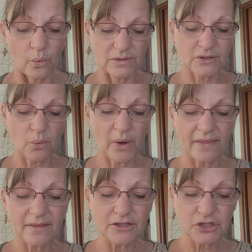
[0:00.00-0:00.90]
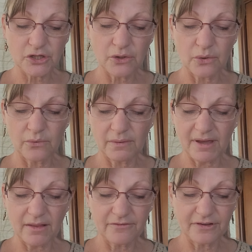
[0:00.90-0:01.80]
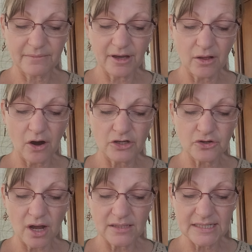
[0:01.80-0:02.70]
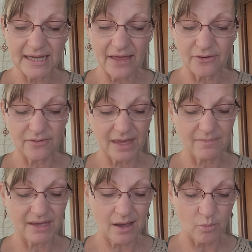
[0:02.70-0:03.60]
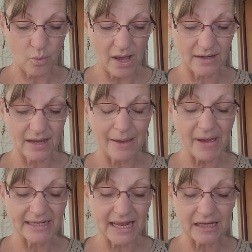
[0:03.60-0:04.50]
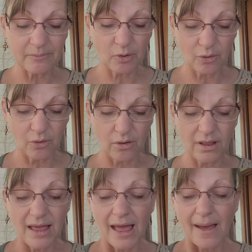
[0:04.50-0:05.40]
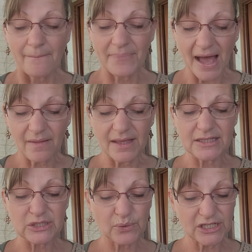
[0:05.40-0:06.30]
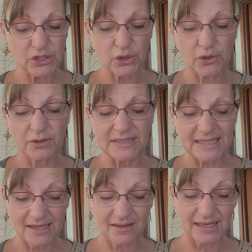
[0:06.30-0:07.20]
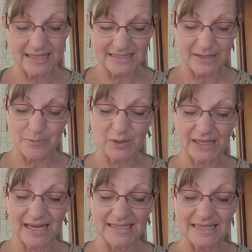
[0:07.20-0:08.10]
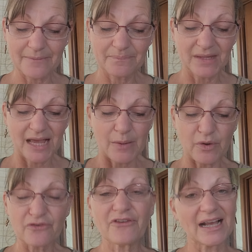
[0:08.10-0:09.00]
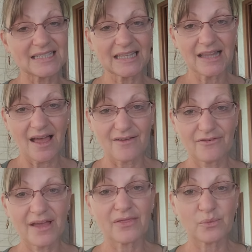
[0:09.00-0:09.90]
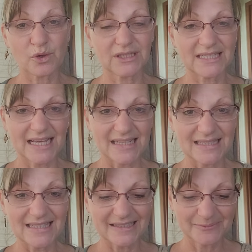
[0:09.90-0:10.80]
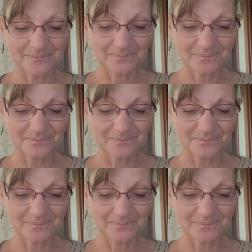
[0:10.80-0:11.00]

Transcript: so when the two, the male and female, are drawn together, they become one. A magnetic pole, balance returns, healing is complete, perfected love, and the world ascends.